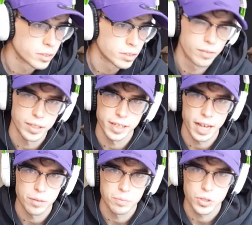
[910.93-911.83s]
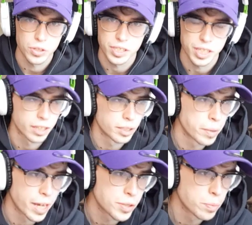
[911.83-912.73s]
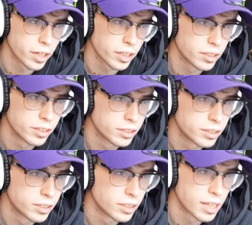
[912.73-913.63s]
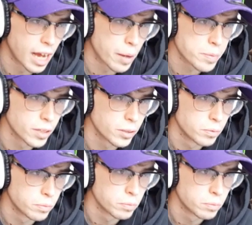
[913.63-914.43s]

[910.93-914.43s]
Devontae Adams just sitting on your bench, Michael. Absolute